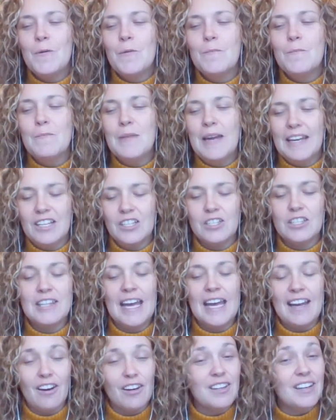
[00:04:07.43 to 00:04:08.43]

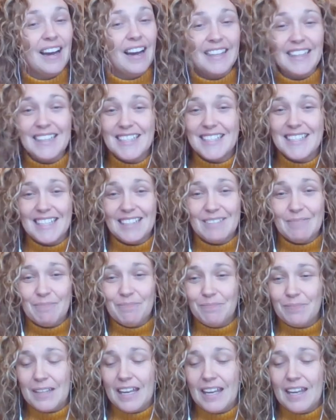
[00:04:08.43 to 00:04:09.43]
They are not easy.
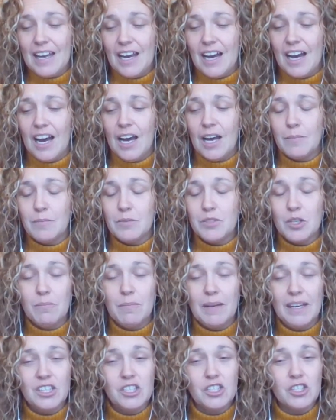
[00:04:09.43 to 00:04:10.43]
So
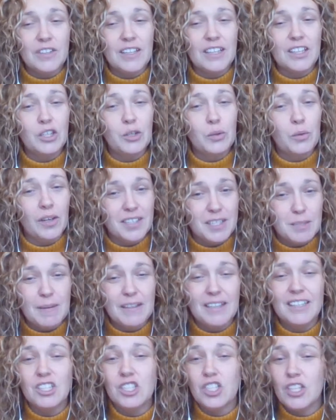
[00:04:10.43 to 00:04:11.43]
make sure that you are
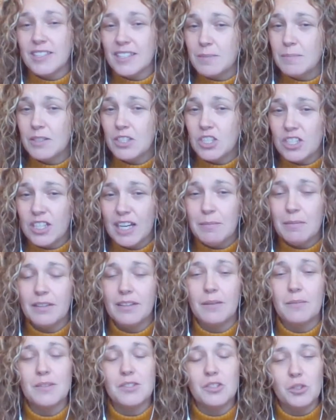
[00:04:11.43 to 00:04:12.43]
spending just as much time on
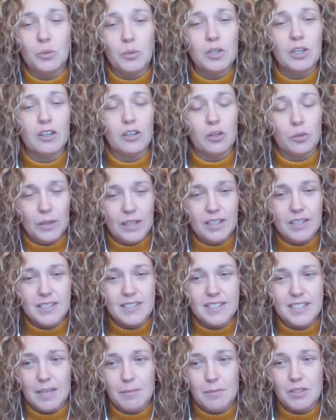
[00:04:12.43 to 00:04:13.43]
them as you would on a written
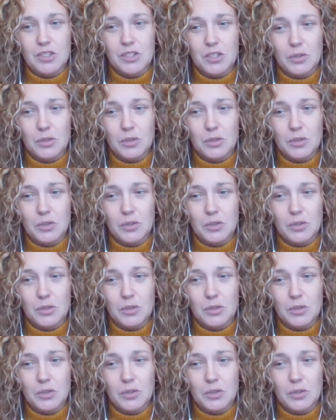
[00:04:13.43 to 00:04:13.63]
assignment.